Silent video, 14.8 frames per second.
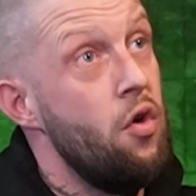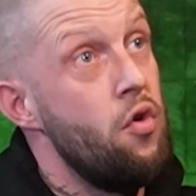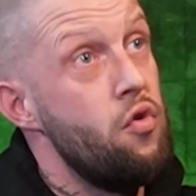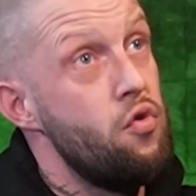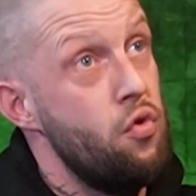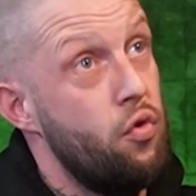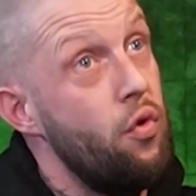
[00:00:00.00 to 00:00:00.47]

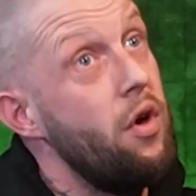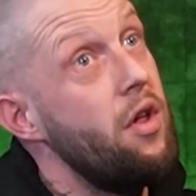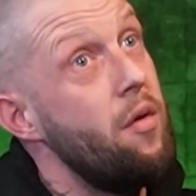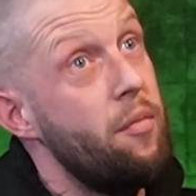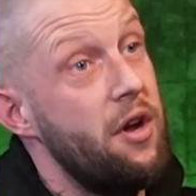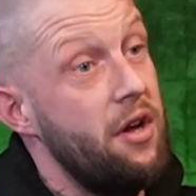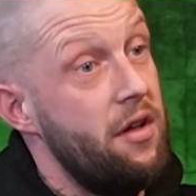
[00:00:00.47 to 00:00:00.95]
So 2
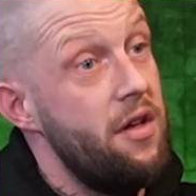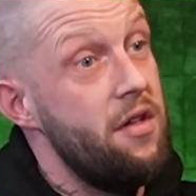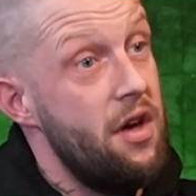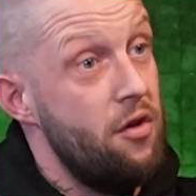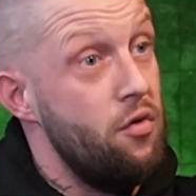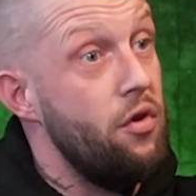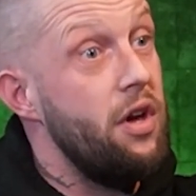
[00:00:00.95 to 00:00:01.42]
other bricklayers
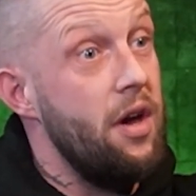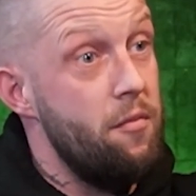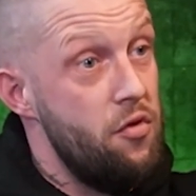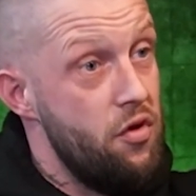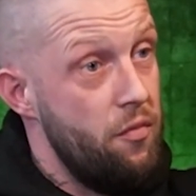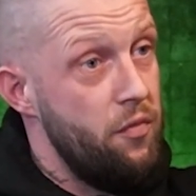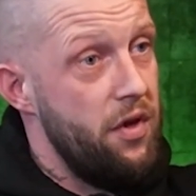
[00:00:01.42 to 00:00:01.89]
that I knew came
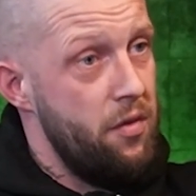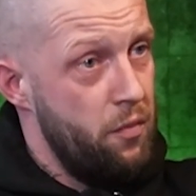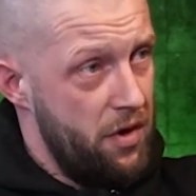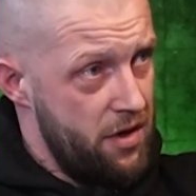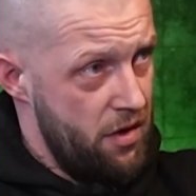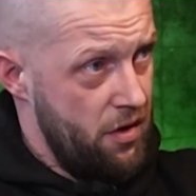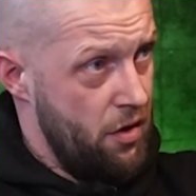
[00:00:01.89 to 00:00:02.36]
and jumped in
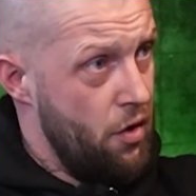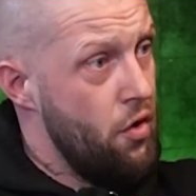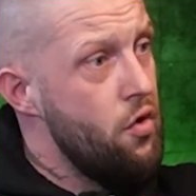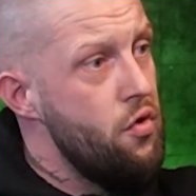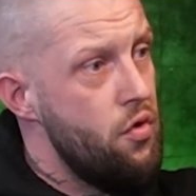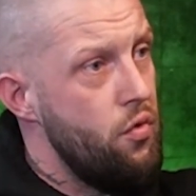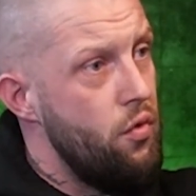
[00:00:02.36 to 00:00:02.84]
with us.
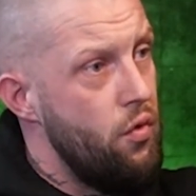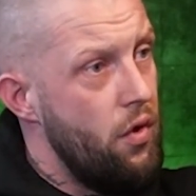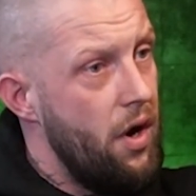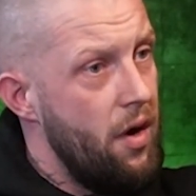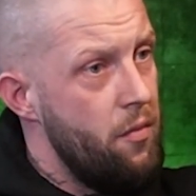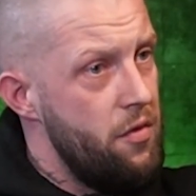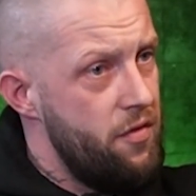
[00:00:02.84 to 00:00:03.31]
So
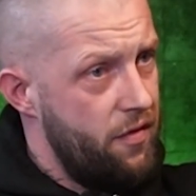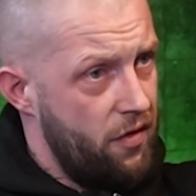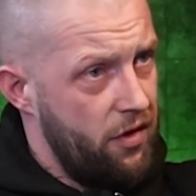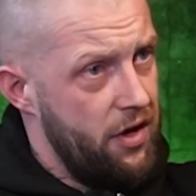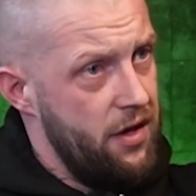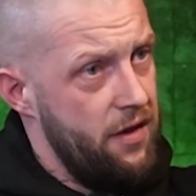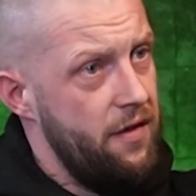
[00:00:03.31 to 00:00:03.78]
I was
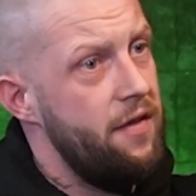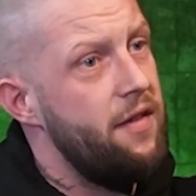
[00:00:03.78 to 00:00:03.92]
fucking